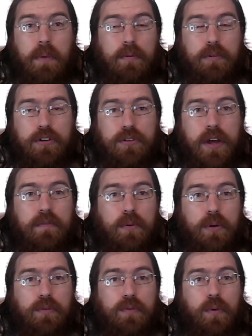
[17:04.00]
publishers I've
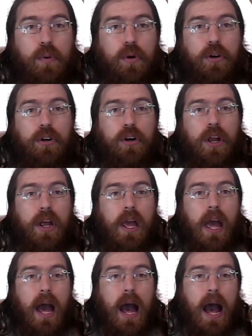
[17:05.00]
worked for.
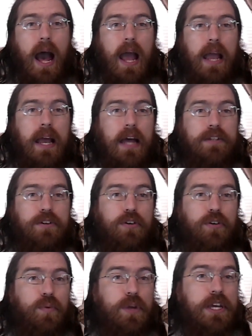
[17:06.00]
I got to
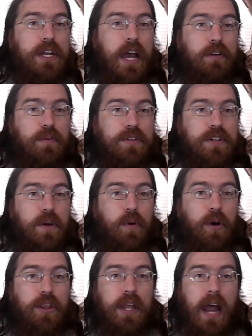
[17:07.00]
reconnect with
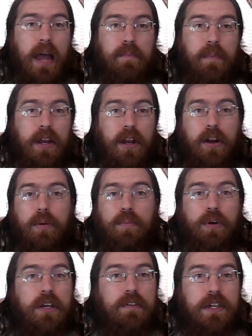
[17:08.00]
someone that I'd met at a
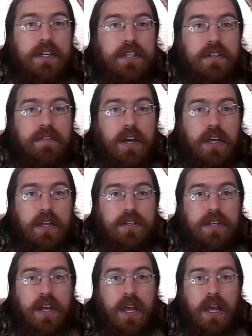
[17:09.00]
previous
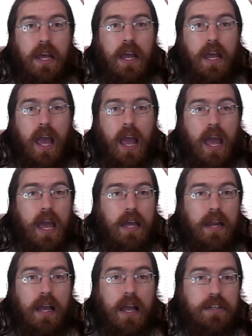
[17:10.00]
event.
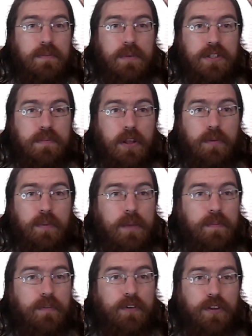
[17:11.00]
And I got to meet some other
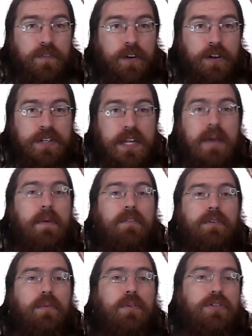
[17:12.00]
people for the first time
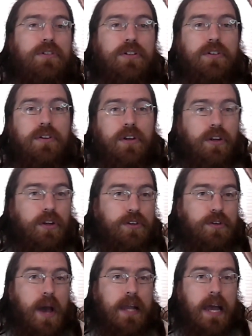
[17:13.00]
ever,
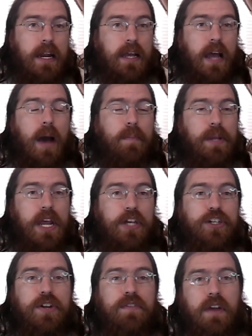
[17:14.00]
so I got a
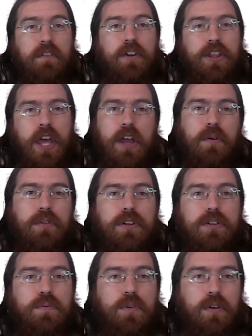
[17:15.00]
combination of everything on
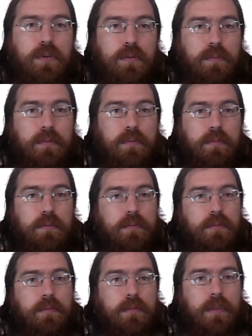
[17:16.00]
this one.
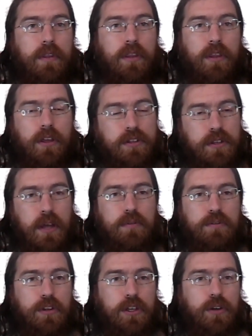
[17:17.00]
So that
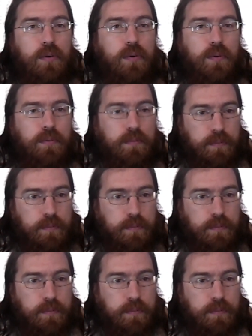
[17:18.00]
was really cool.